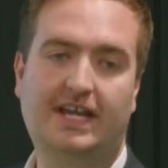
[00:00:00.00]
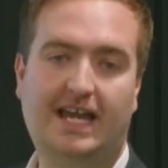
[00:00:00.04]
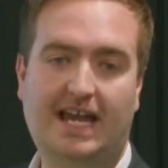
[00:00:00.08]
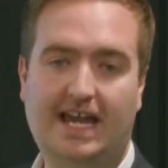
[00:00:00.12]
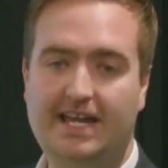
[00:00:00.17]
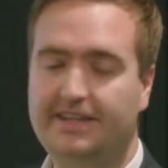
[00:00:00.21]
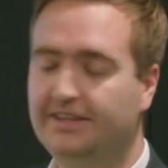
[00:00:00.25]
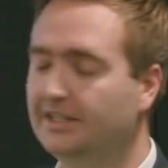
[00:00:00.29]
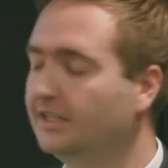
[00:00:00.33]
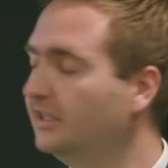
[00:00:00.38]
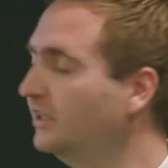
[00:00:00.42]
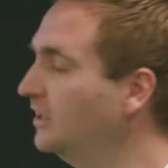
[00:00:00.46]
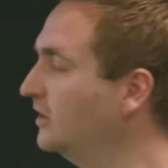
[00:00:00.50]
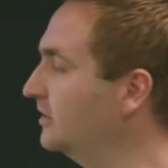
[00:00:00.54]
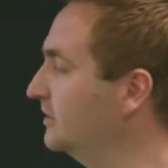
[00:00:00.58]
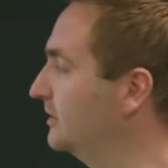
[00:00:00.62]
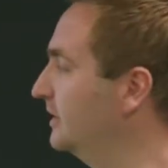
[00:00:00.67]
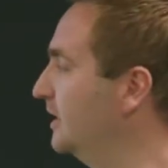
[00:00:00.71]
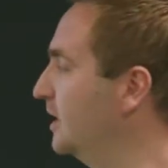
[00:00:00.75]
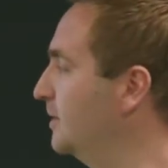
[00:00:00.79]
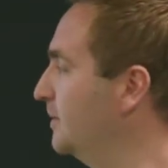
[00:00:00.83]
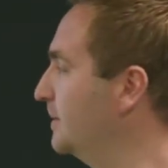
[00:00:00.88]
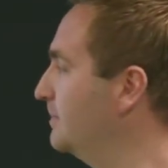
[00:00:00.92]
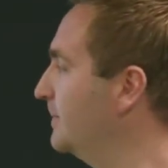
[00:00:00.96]
and the
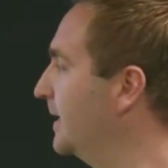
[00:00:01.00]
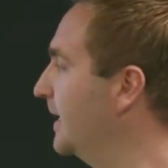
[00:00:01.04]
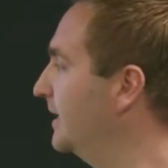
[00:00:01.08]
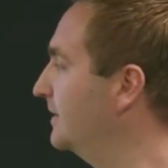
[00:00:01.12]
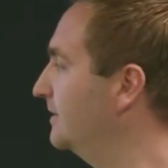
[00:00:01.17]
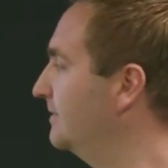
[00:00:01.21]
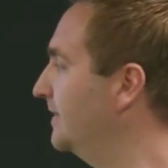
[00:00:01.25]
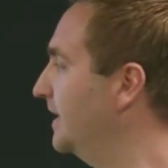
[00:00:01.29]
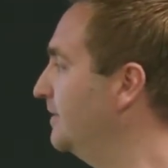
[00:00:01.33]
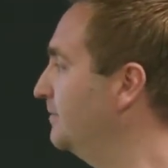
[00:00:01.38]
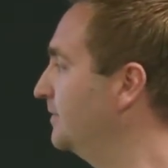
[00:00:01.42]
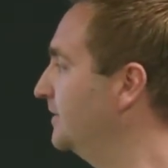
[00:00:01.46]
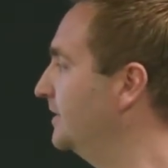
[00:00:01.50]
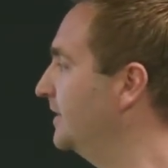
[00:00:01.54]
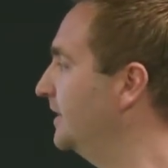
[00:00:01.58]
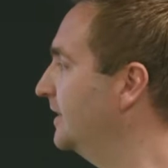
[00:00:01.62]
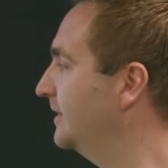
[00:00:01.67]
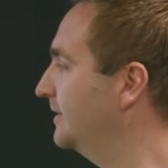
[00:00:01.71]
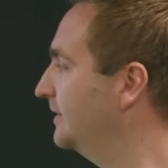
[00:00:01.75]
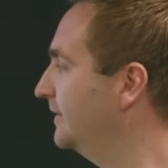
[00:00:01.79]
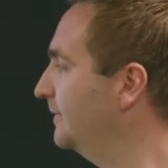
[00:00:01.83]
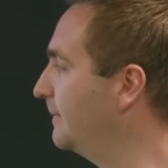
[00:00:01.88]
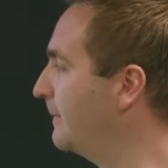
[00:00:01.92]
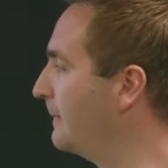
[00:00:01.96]
long-term impact of
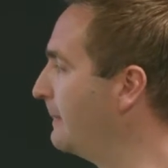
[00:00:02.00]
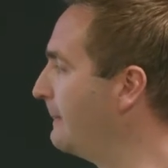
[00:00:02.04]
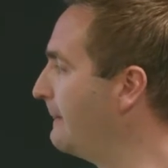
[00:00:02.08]
advertising.